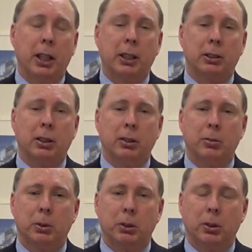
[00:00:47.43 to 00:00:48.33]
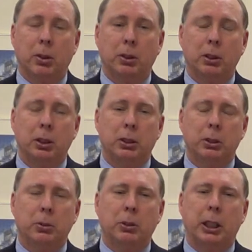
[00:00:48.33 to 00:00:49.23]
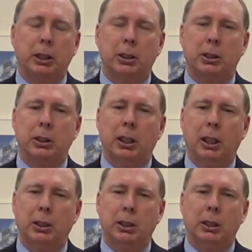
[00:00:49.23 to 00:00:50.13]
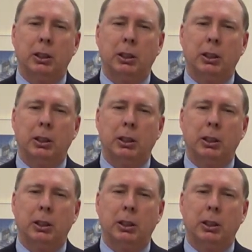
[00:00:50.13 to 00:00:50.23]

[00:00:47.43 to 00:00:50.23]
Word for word: excellent with regards to, to taking CIT